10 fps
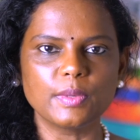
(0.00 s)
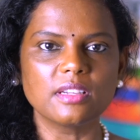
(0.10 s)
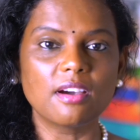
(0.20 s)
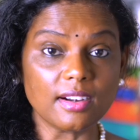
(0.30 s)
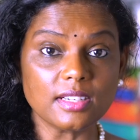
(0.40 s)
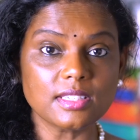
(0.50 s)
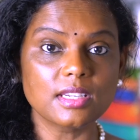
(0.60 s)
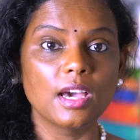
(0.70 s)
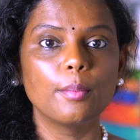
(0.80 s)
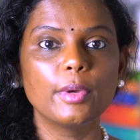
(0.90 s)
been
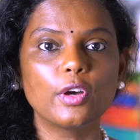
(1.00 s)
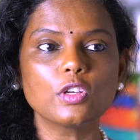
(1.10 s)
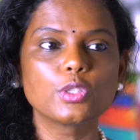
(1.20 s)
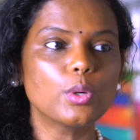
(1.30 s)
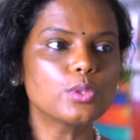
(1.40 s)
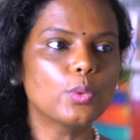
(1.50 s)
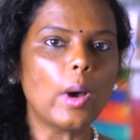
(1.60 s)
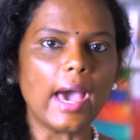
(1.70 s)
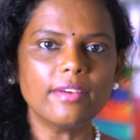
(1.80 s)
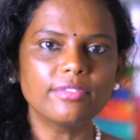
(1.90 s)
cursed because those
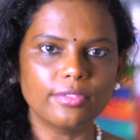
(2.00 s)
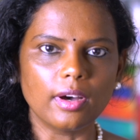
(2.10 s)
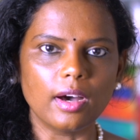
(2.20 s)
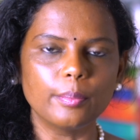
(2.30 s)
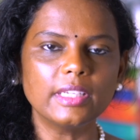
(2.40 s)
who have uh,